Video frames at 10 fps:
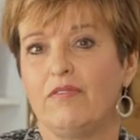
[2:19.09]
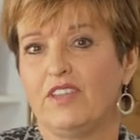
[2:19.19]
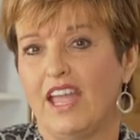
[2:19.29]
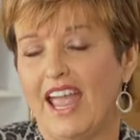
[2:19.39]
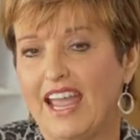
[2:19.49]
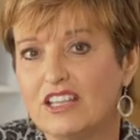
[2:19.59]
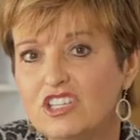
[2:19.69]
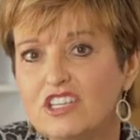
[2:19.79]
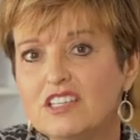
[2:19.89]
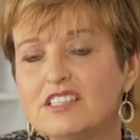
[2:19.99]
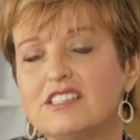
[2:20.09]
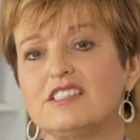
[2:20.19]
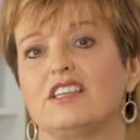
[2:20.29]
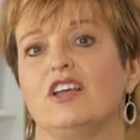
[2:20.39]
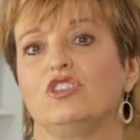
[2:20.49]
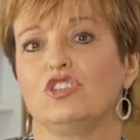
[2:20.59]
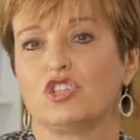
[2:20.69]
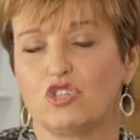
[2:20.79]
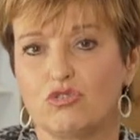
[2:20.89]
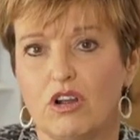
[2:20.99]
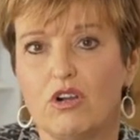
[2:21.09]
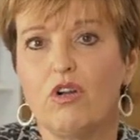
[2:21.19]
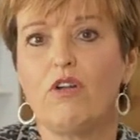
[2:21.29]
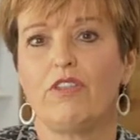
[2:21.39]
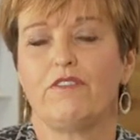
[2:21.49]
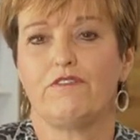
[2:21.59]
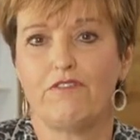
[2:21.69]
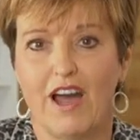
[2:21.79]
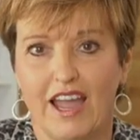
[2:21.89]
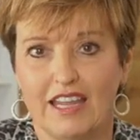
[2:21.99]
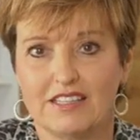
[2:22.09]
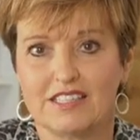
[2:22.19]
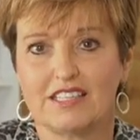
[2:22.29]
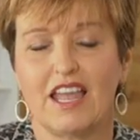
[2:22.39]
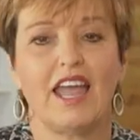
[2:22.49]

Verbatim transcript: the atheists, the struggle, the fights,